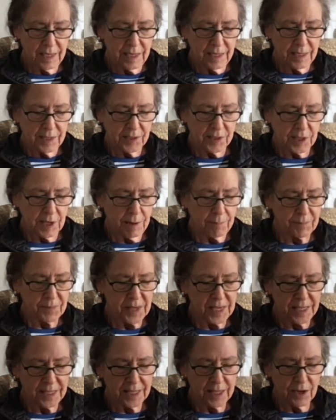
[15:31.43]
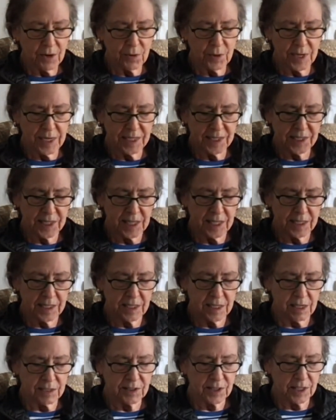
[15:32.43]
Something there is that
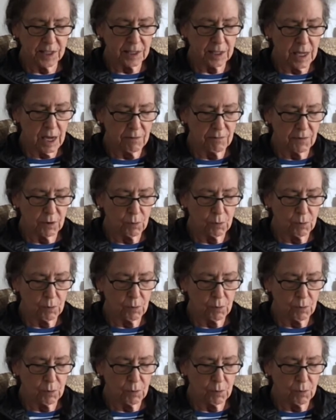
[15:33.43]
doesn't love